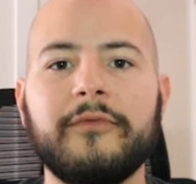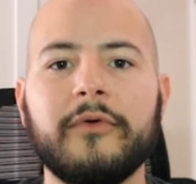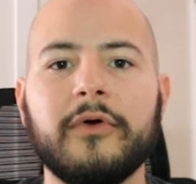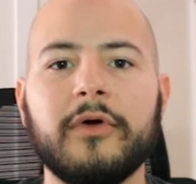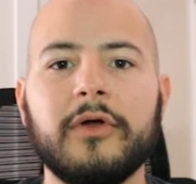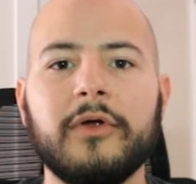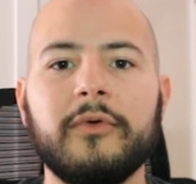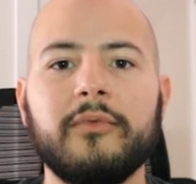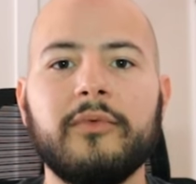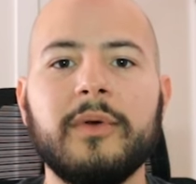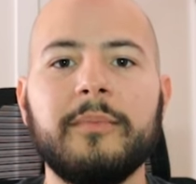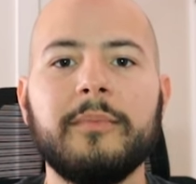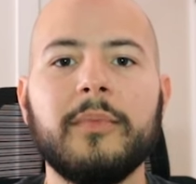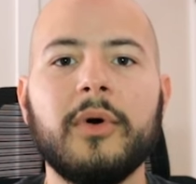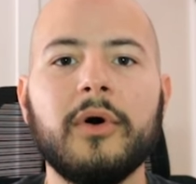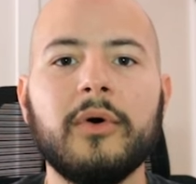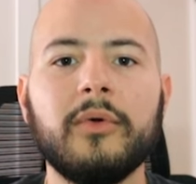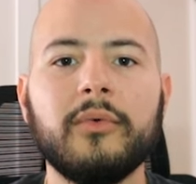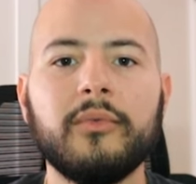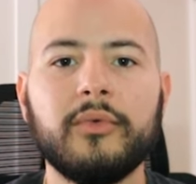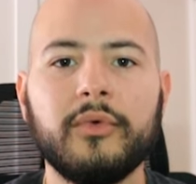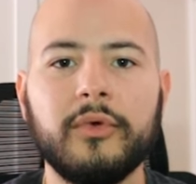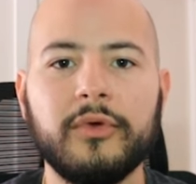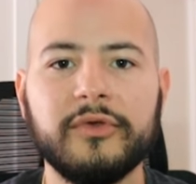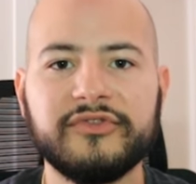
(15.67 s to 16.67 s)
for
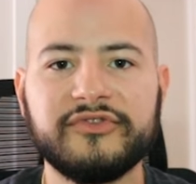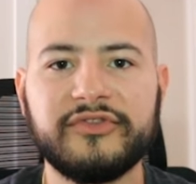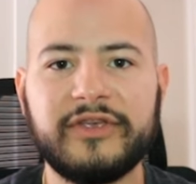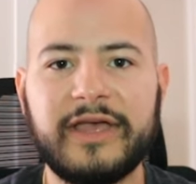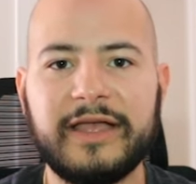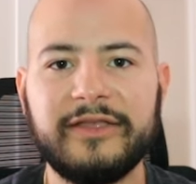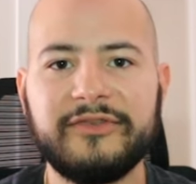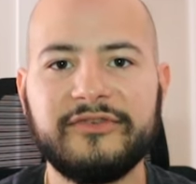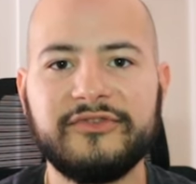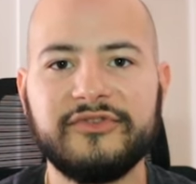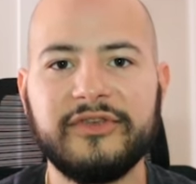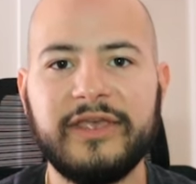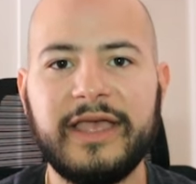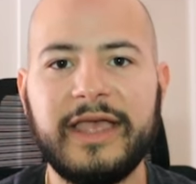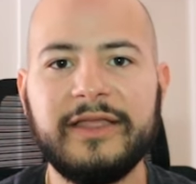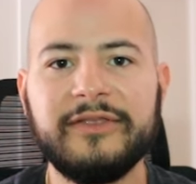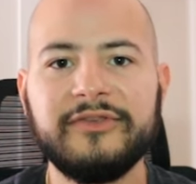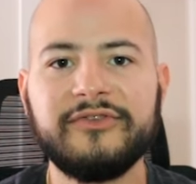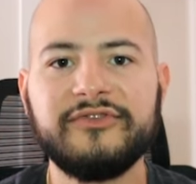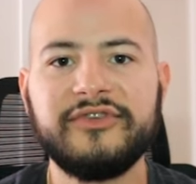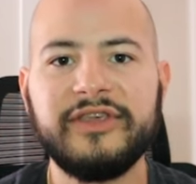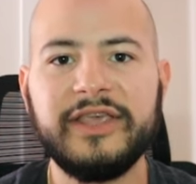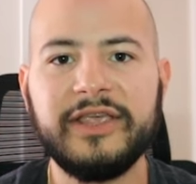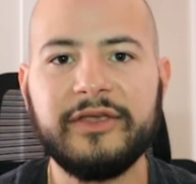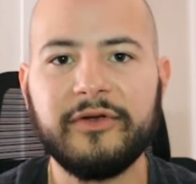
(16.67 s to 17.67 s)
remote rule sets
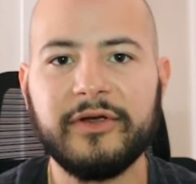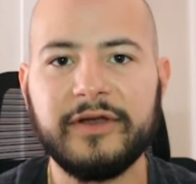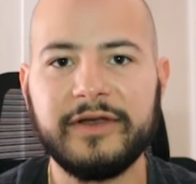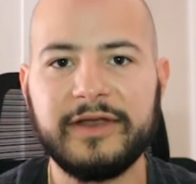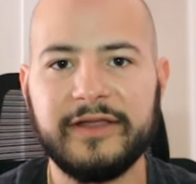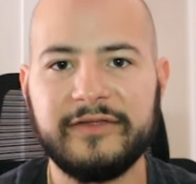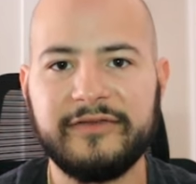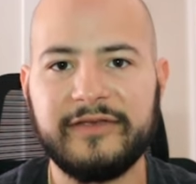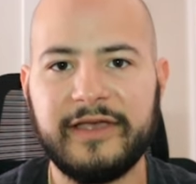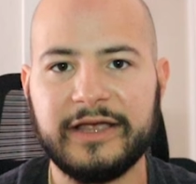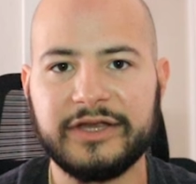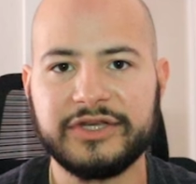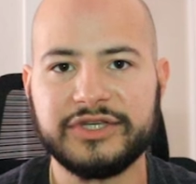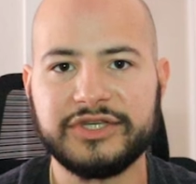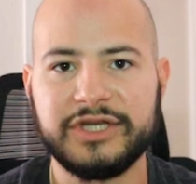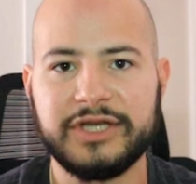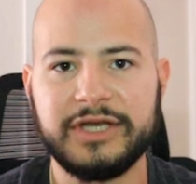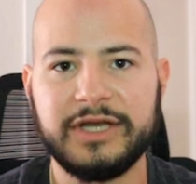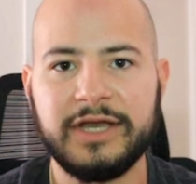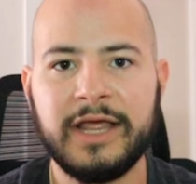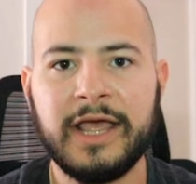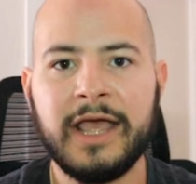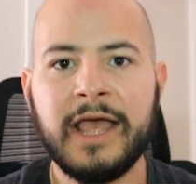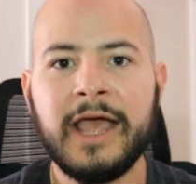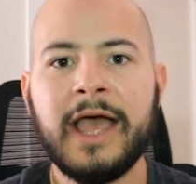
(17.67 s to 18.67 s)
in secret
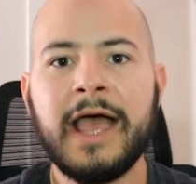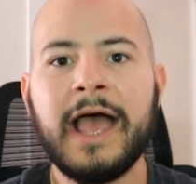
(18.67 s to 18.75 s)
detection,